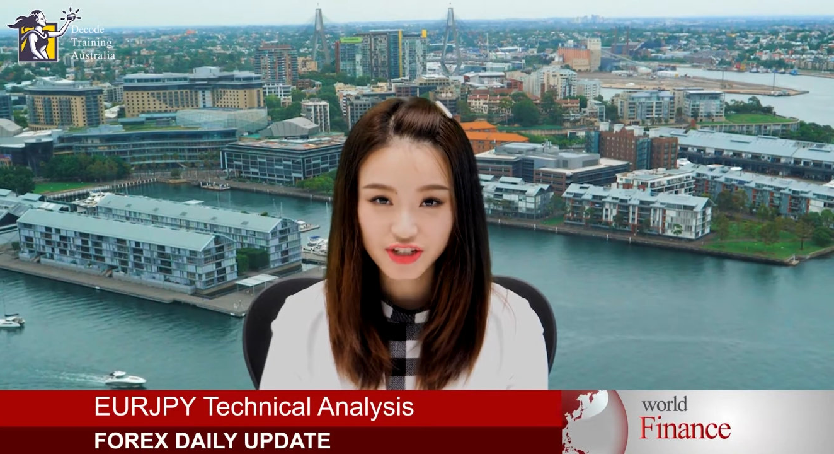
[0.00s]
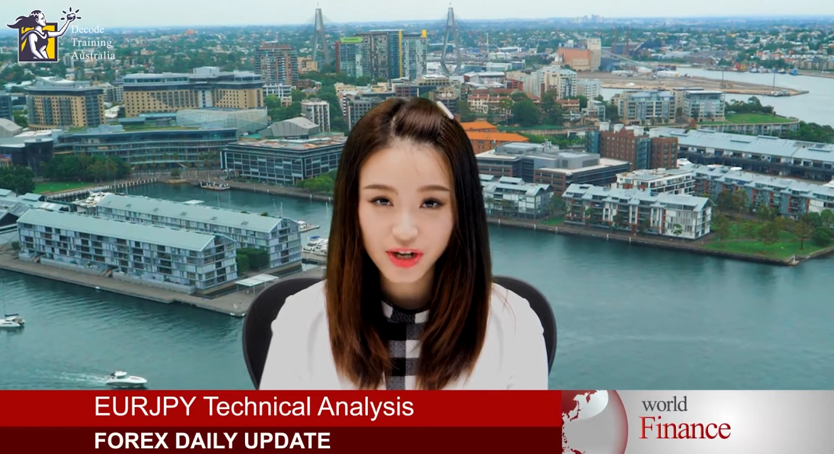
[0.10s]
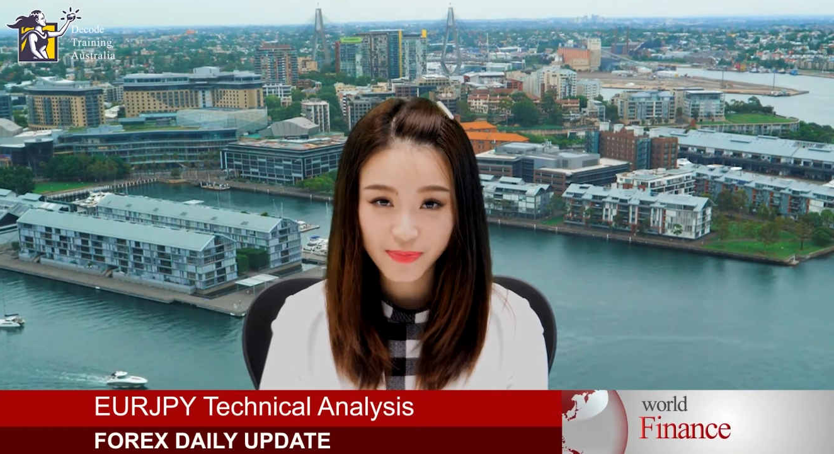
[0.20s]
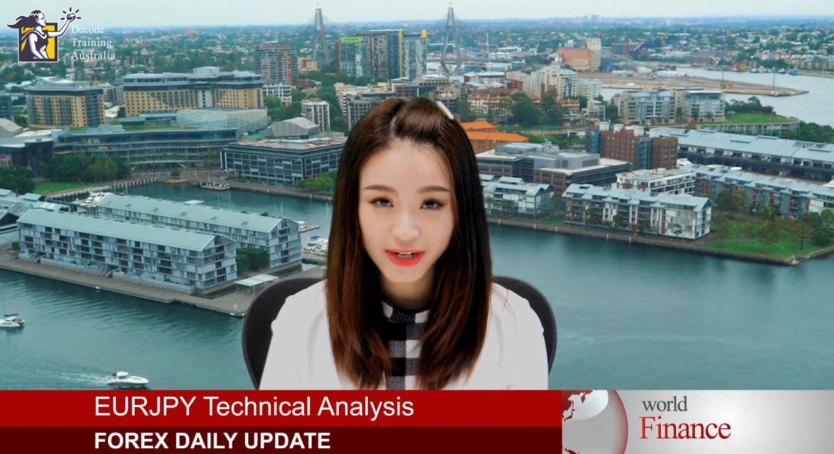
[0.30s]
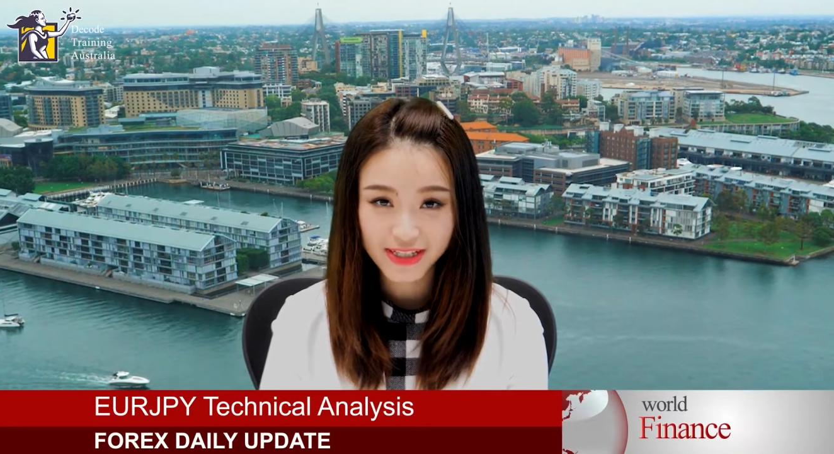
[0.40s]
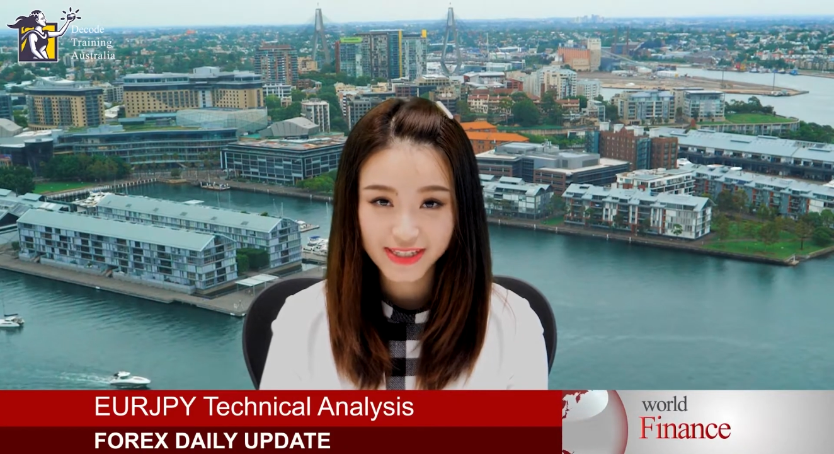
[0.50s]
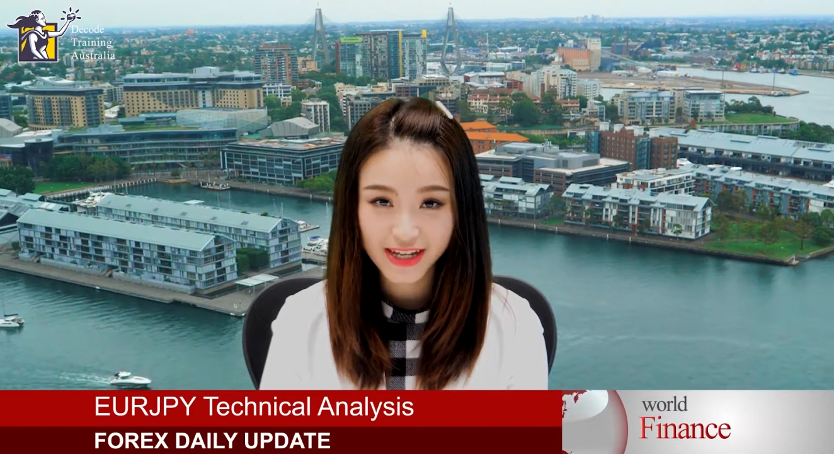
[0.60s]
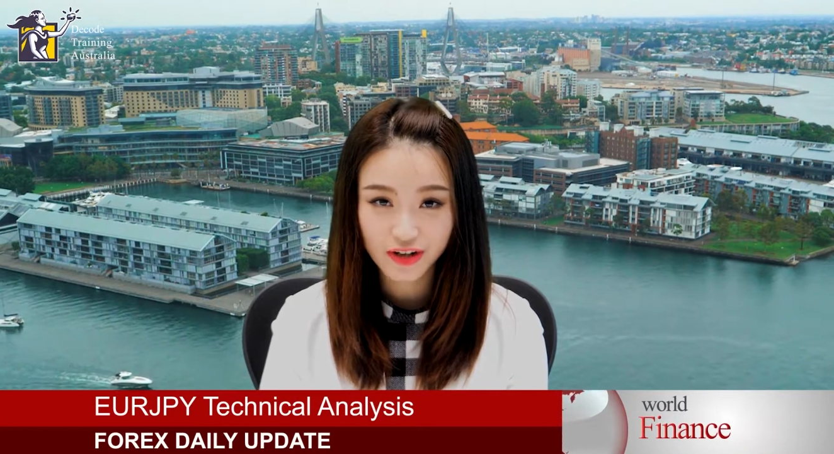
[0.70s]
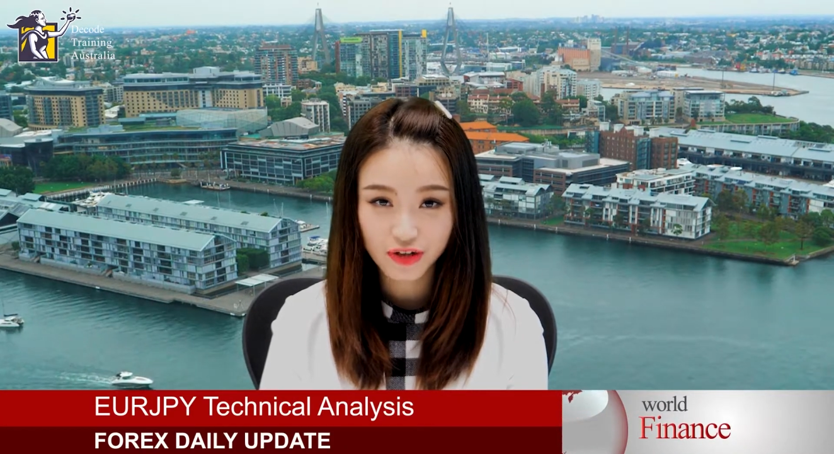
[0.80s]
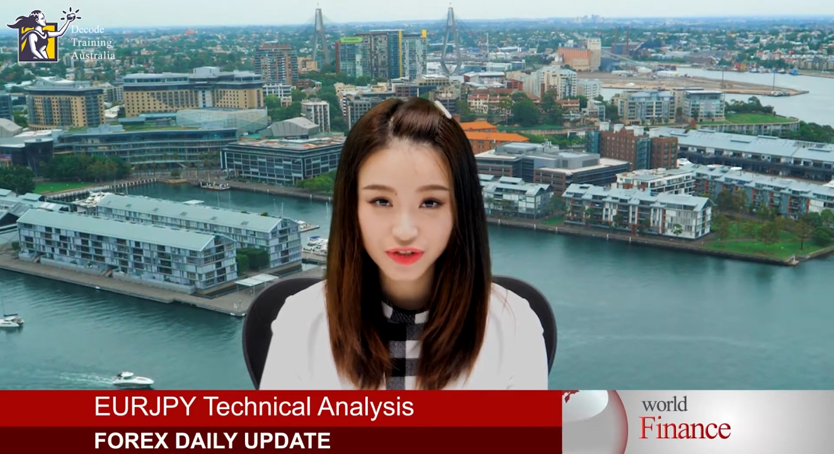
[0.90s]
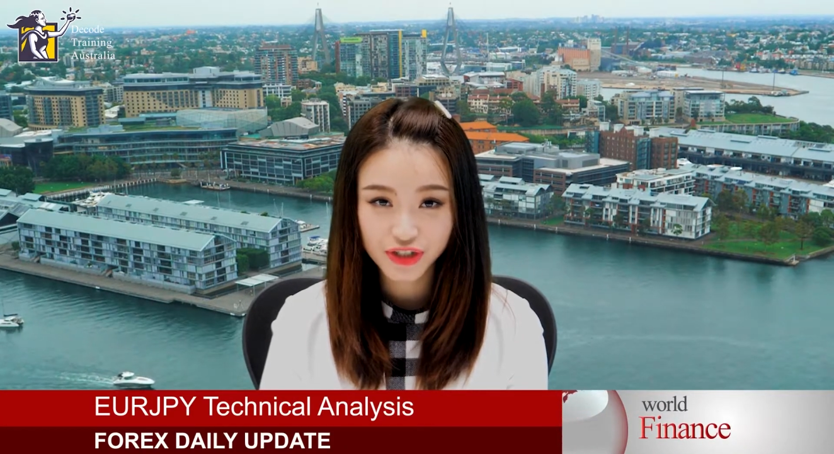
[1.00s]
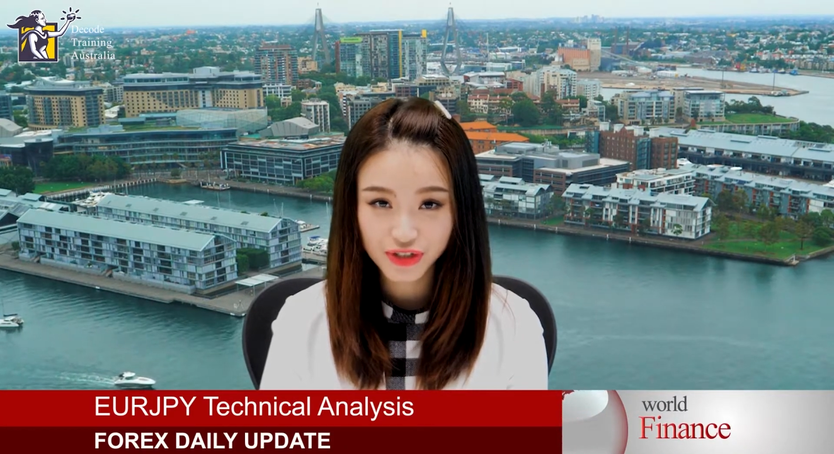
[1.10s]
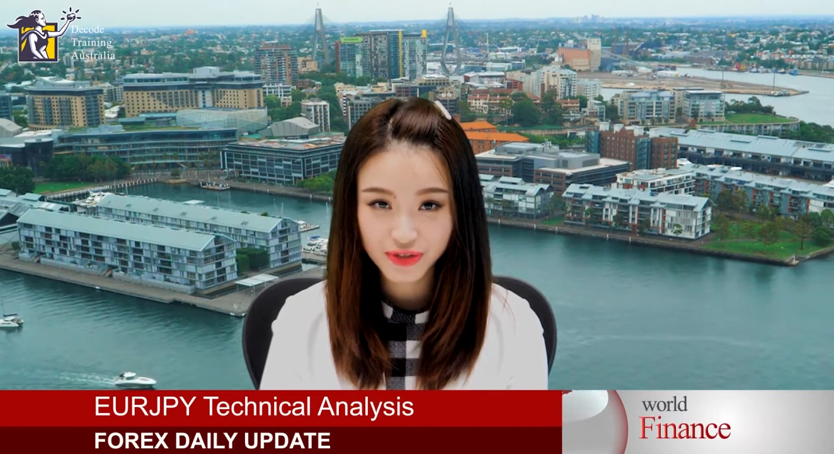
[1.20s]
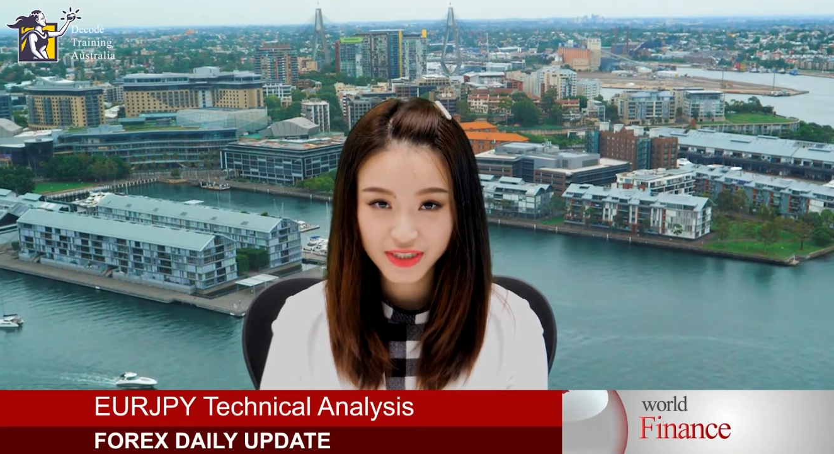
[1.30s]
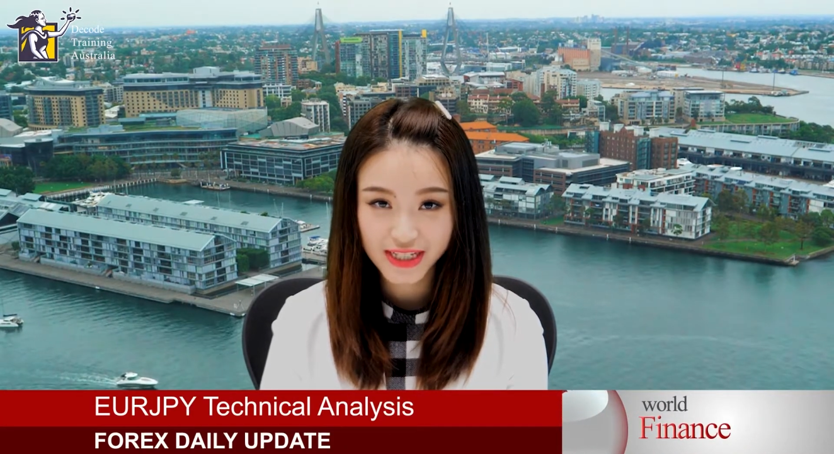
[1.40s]
Japanese yen on
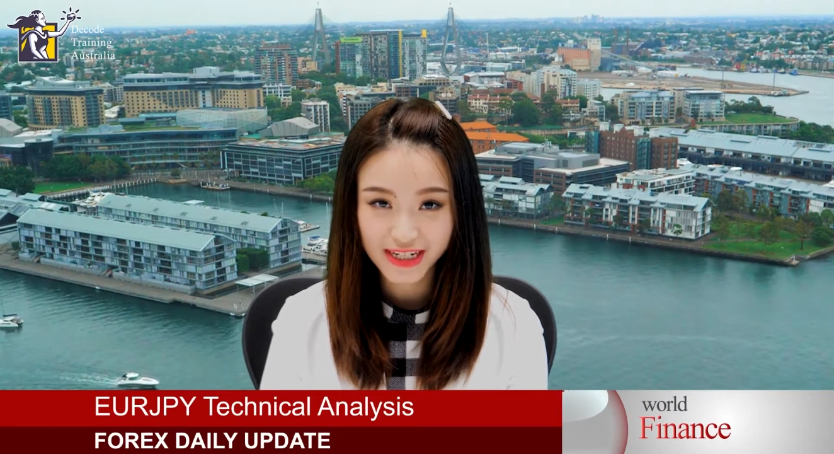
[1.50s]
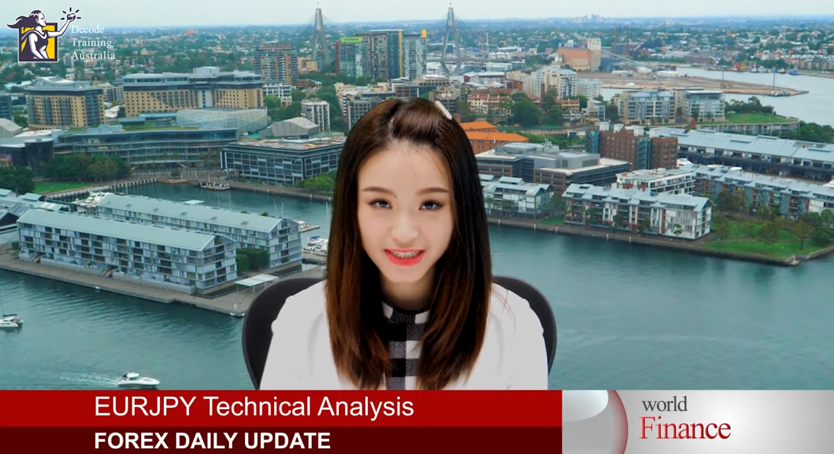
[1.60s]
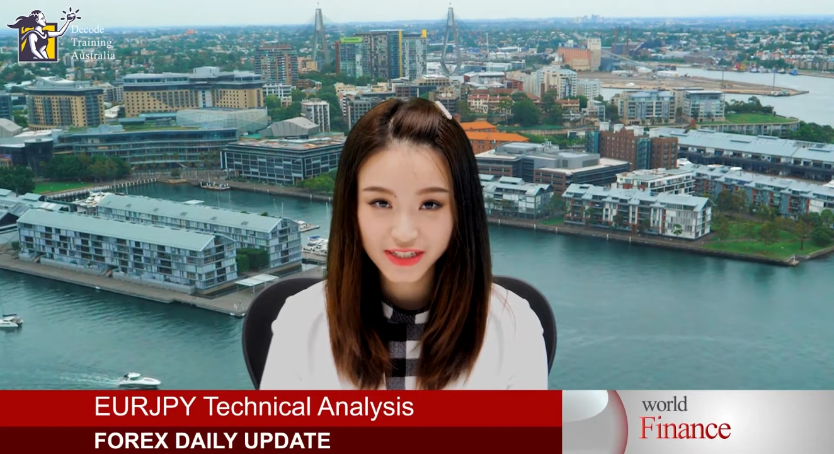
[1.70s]
Tuesday,